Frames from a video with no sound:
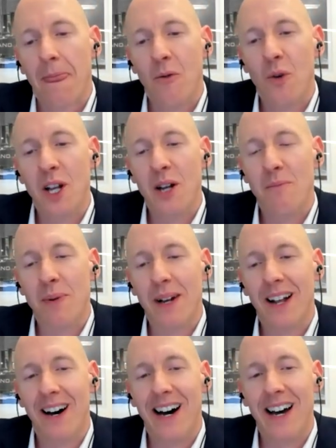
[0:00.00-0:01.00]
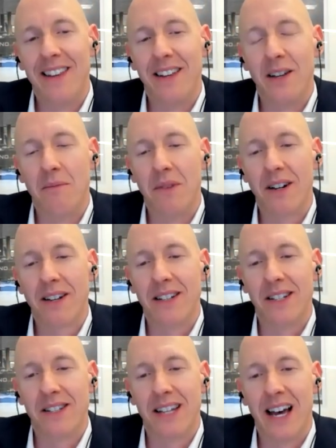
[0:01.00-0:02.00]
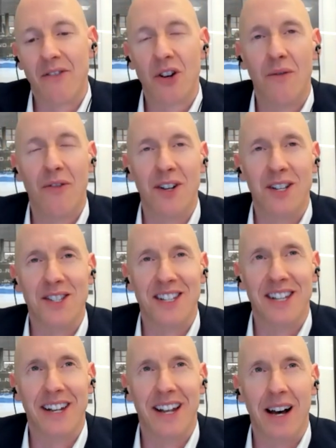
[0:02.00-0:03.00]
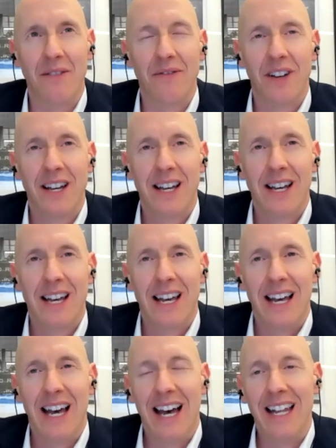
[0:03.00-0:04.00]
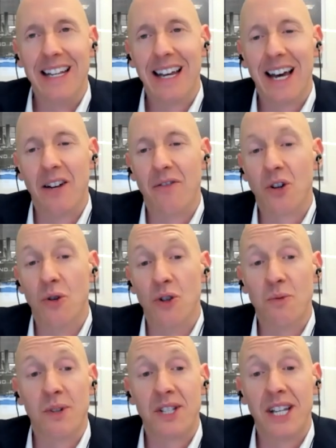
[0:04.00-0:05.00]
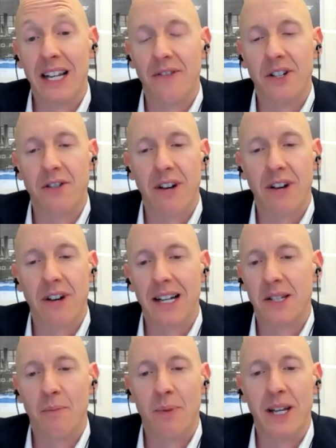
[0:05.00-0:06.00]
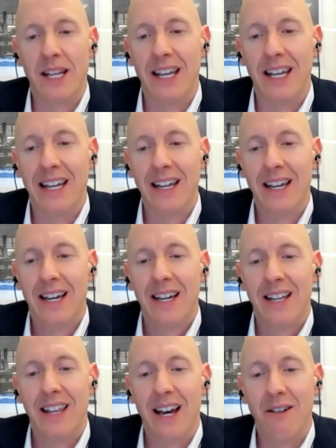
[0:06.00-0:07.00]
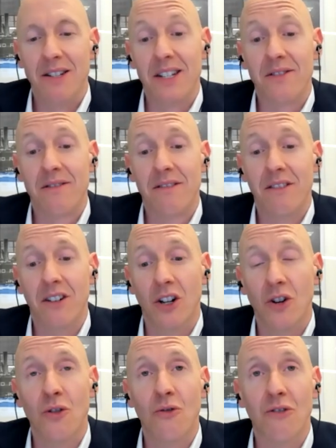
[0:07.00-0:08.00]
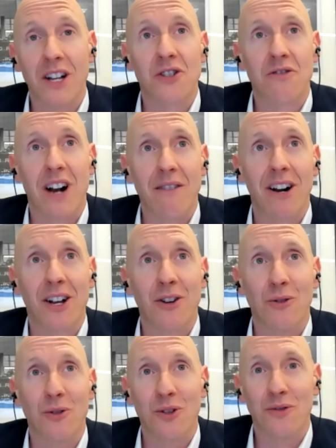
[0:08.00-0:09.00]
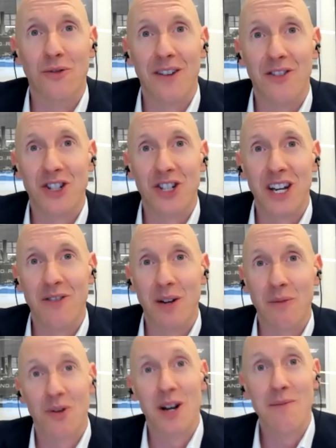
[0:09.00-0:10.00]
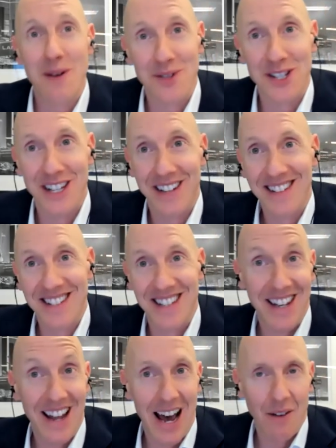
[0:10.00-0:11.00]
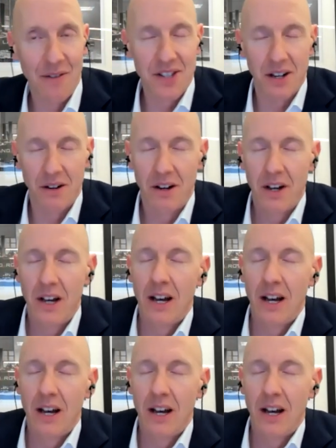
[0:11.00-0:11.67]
would imply that the market doesn't have confidence in the NAV. And yet, of course, particularly for direct listed PE, there is this long run track record of achieving premiums to NAV. So